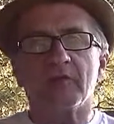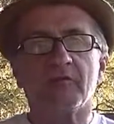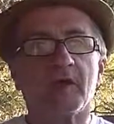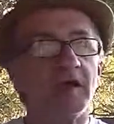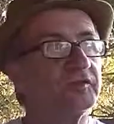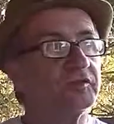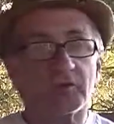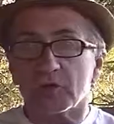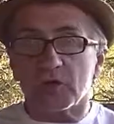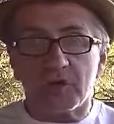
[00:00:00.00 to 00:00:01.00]
for us to
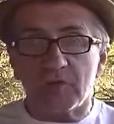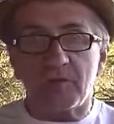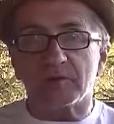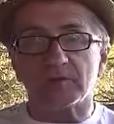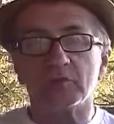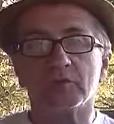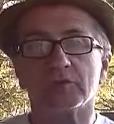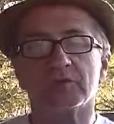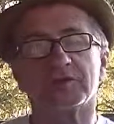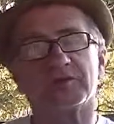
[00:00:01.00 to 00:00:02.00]
look up on Google
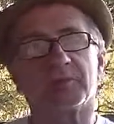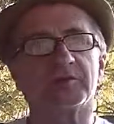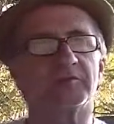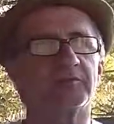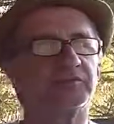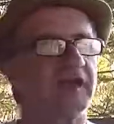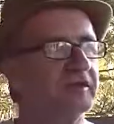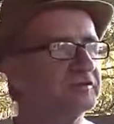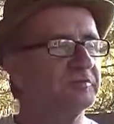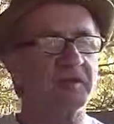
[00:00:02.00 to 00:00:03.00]
because the person was
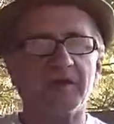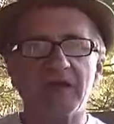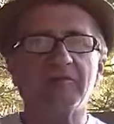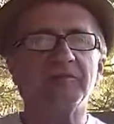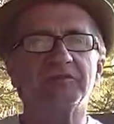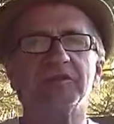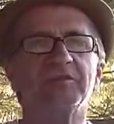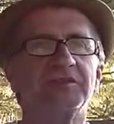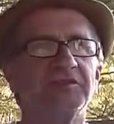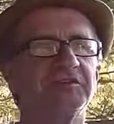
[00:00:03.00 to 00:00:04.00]
challenging me on every single
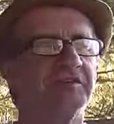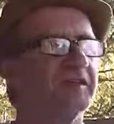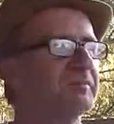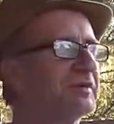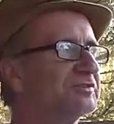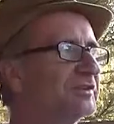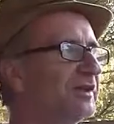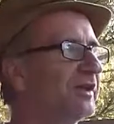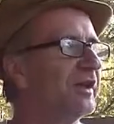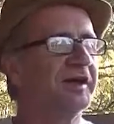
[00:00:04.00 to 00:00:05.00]
detail that I mentioned.
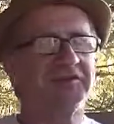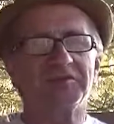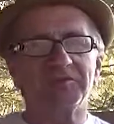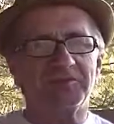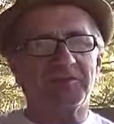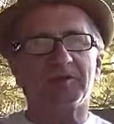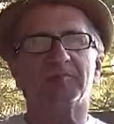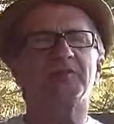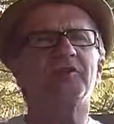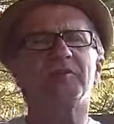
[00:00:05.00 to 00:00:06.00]
I said something about the
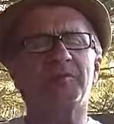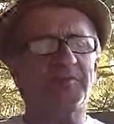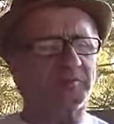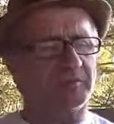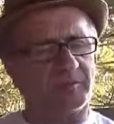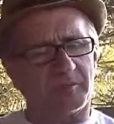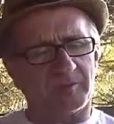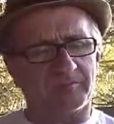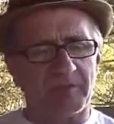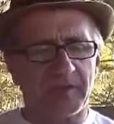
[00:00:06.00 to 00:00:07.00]
majority of people, blah, blah, blah.
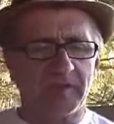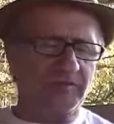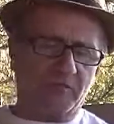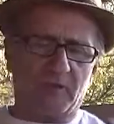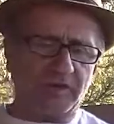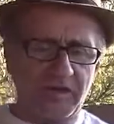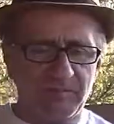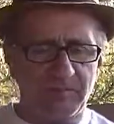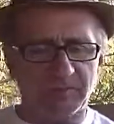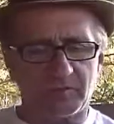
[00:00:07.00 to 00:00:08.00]
He says, well, it can't
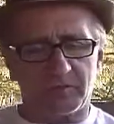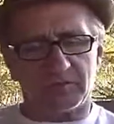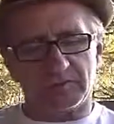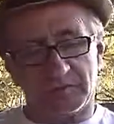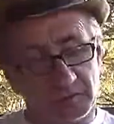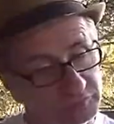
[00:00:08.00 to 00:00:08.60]
be majority. So